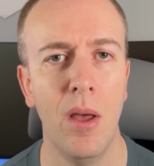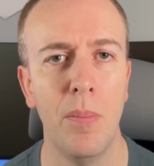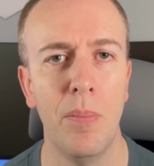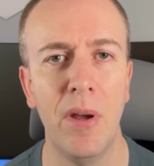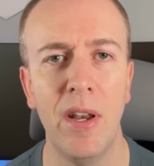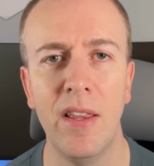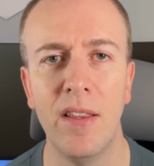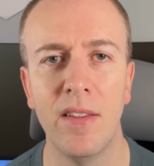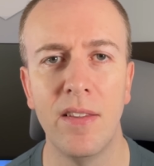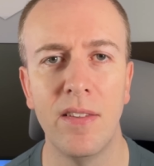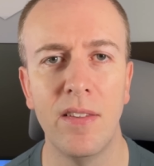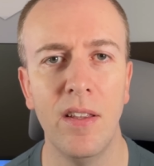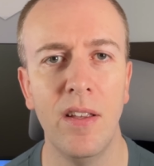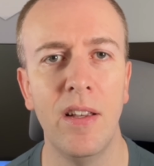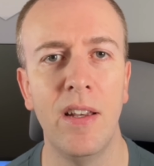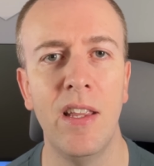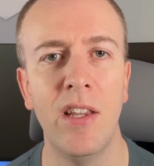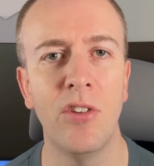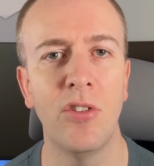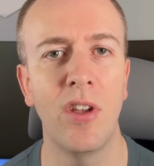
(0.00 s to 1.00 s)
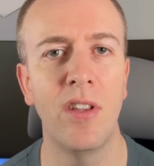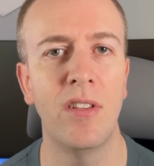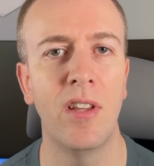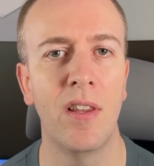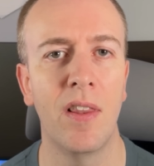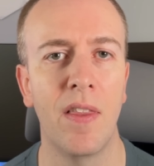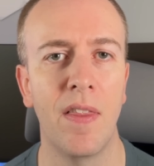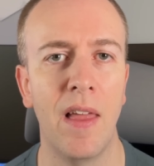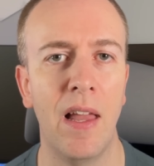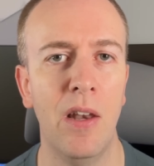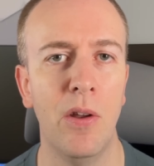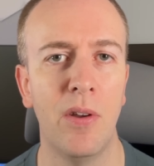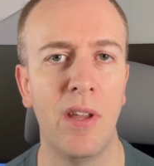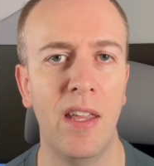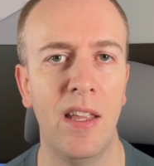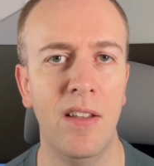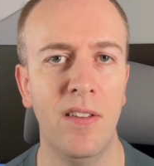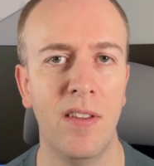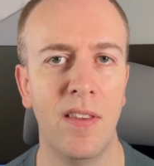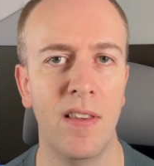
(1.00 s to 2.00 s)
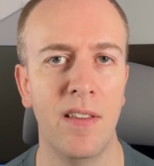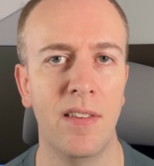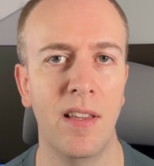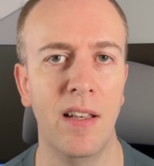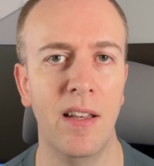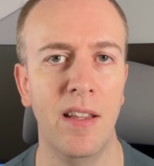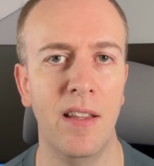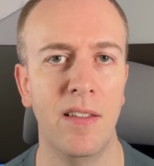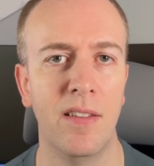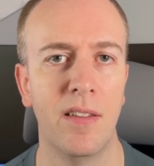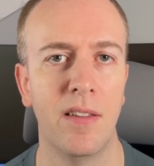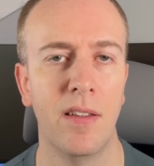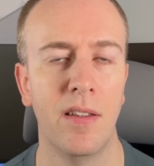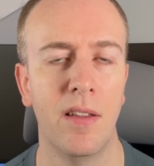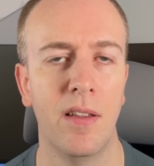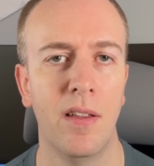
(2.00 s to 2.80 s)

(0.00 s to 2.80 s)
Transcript: but it's certainly interesting that they're looking into this at least.